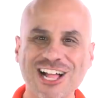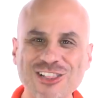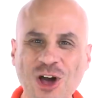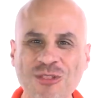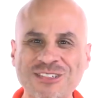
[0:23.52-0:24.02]

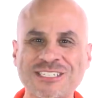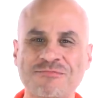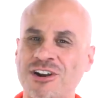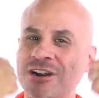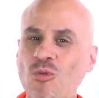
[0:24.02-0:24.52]
Hello, this is
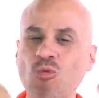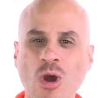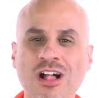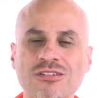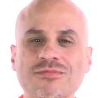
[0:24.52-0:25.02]
Bern.
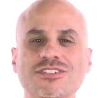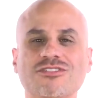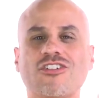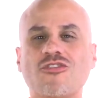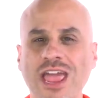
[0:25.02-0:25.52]
Welcome to
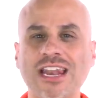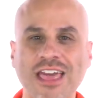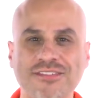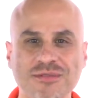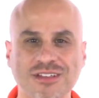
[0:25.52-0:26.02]
your
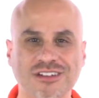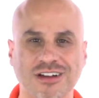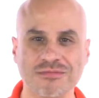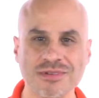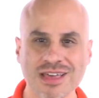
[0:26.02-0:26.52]

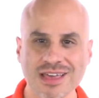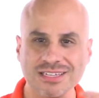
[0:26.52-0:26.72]
greatlifetobe.com.